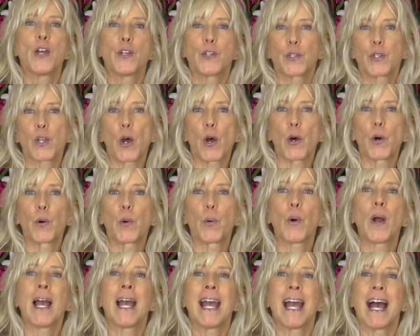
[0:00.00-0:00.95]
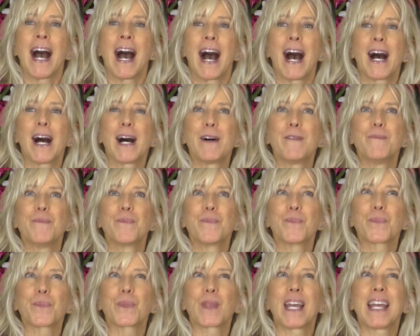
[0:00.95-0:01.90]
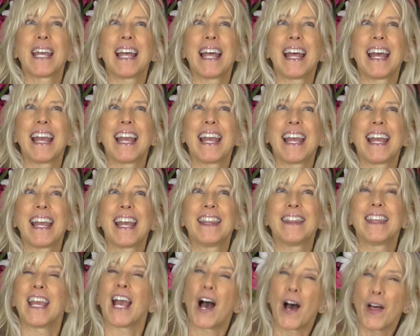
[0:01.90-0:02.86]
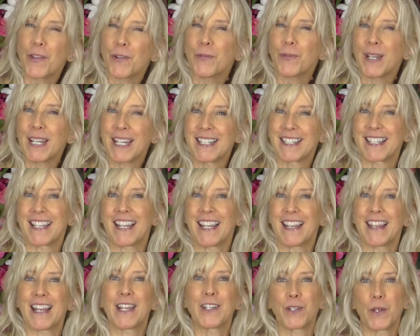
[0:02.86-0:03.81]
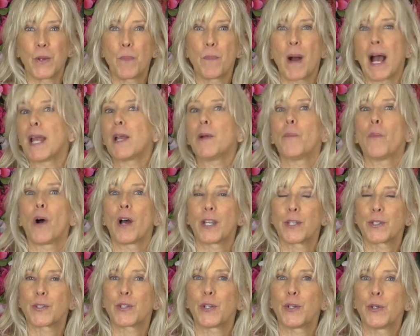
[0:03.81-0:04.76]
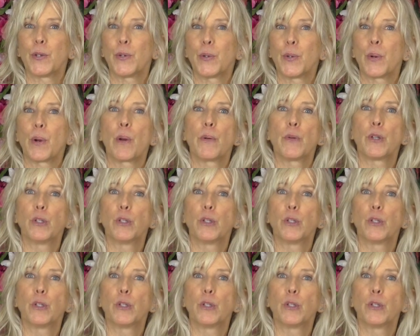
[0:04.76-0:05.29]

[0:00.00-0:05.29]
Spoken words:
So the other reason that you might want to